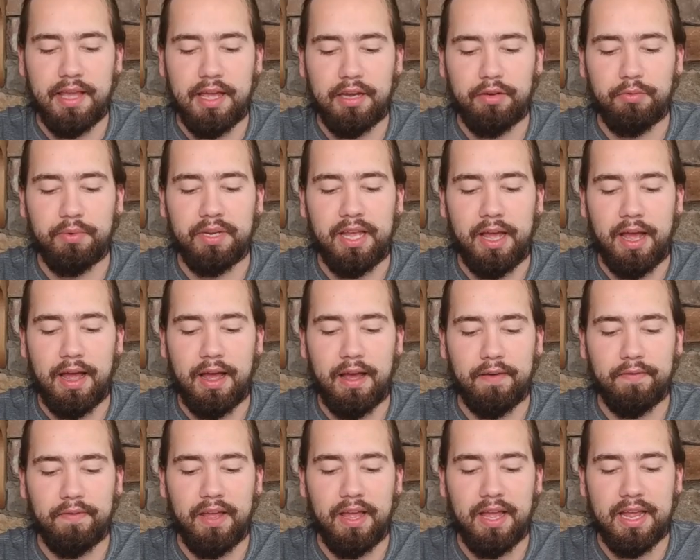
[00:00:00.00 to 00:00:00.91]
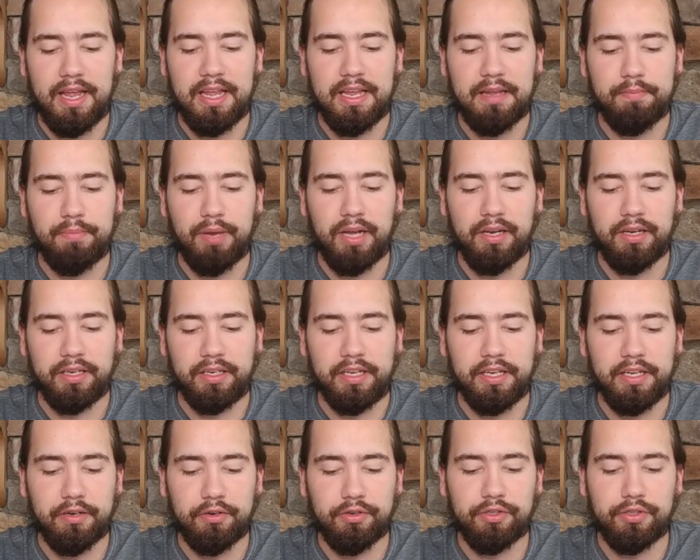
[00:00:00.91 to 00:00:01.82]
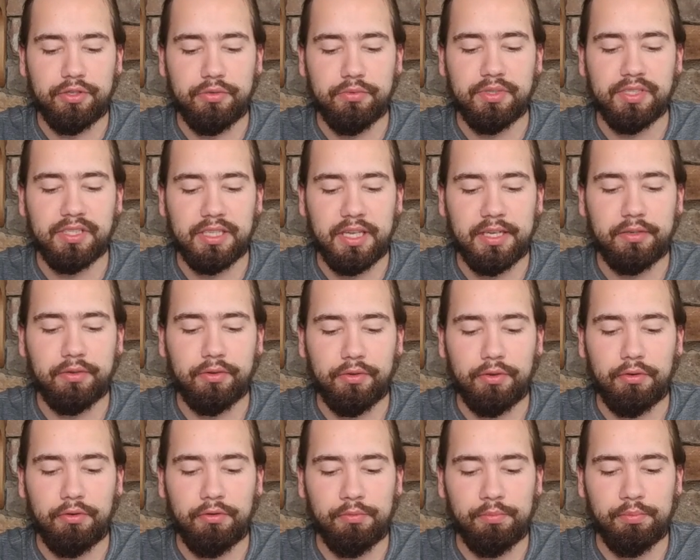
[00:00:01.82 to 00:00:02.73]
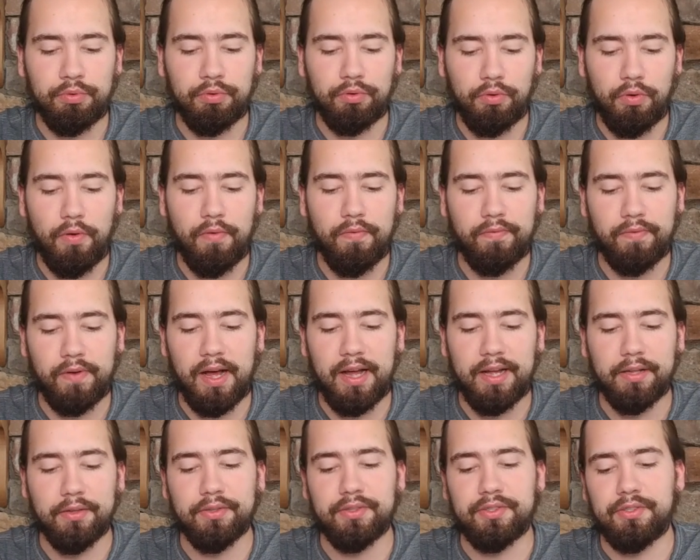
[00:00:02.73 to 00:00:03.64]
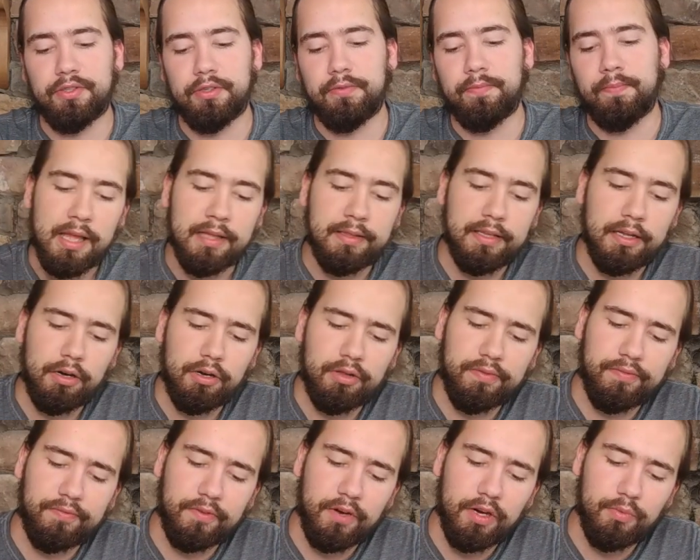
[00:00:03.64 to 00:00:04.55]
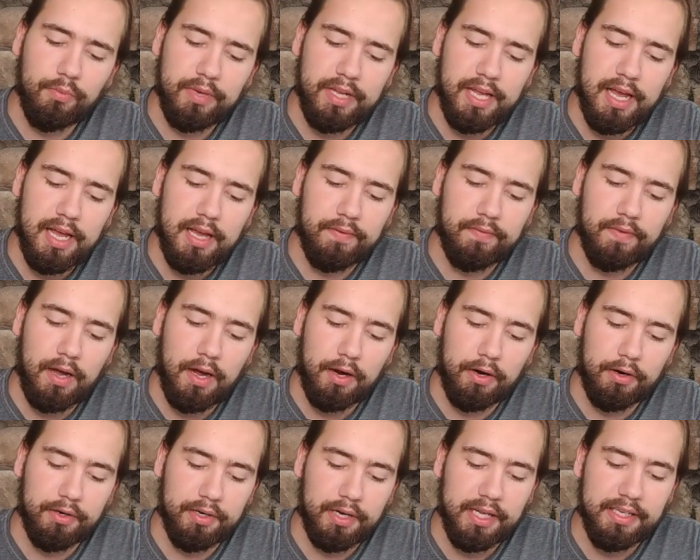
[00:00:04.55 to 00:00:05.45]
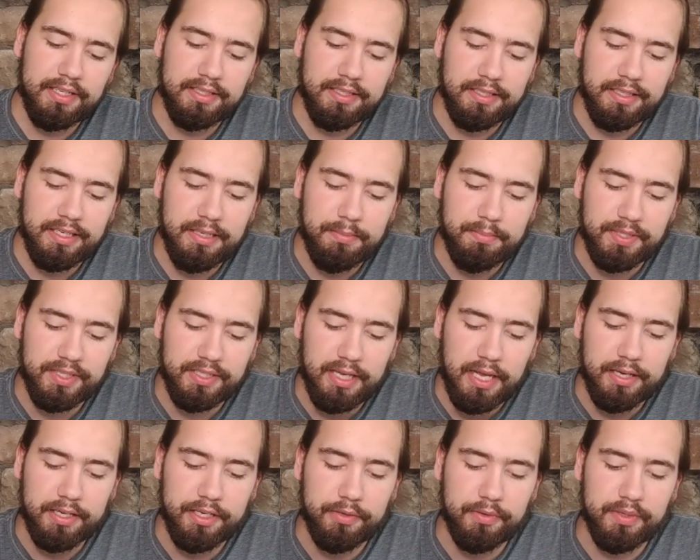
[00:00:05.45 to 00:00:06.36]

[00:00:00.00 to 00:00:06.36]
then we have a button here to cycle through profiles. Then on the front we have our nice deep set